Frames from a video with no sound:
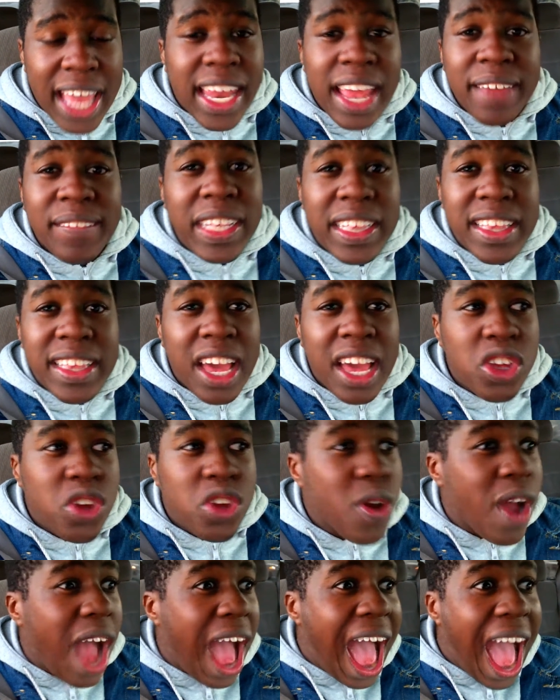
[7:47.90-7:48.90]
And let me
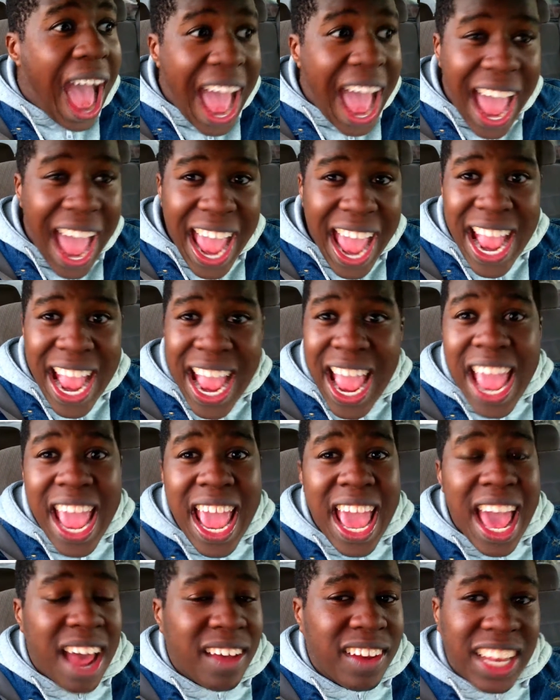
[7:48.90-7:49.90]
tell you, on
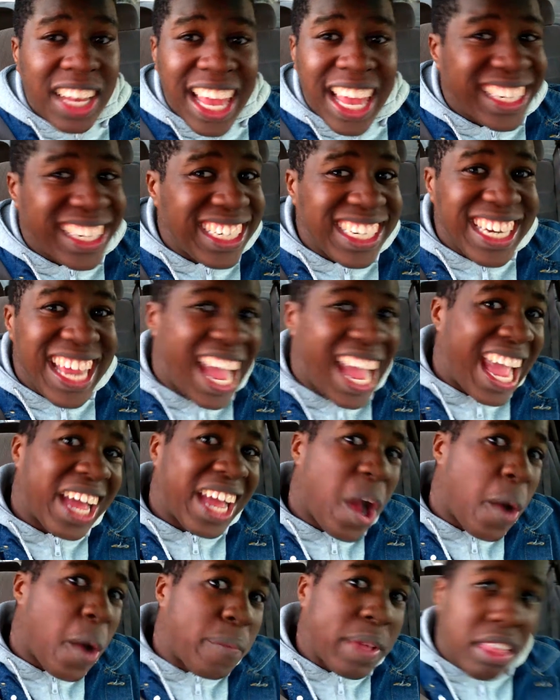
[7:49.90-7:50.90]
election day
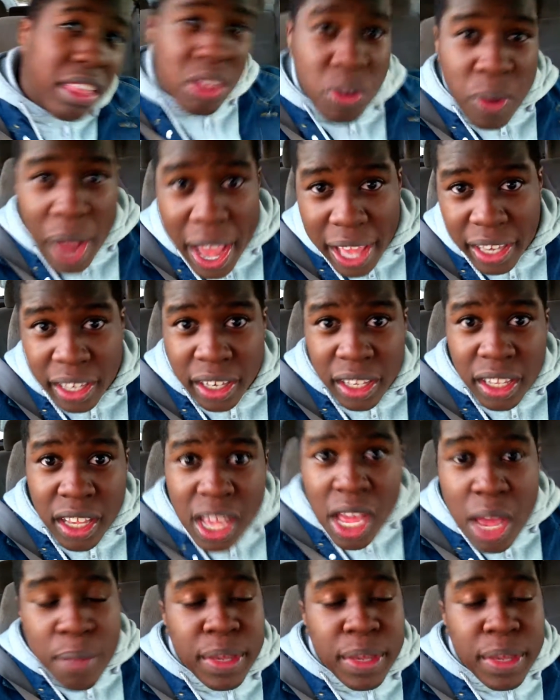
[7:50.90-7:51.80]
ain't going to be sweating.